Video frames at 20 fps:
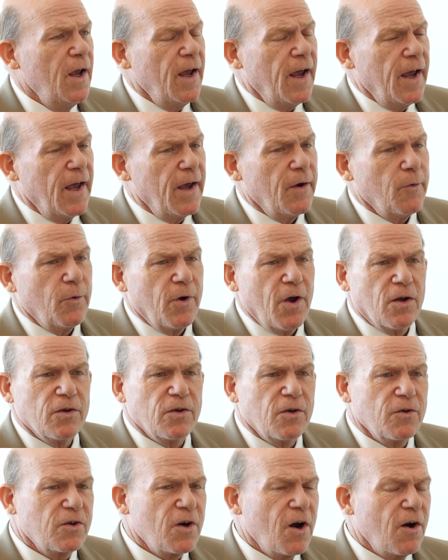And we
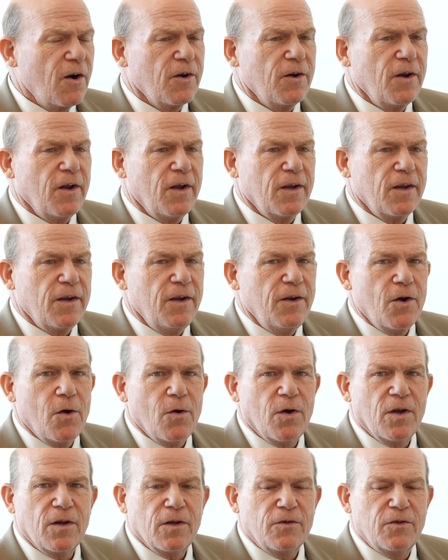also started
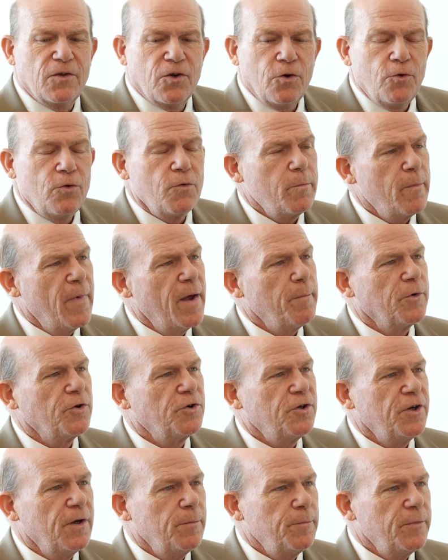a student
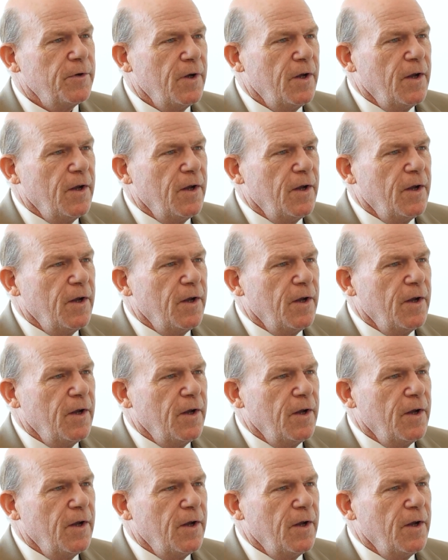membership.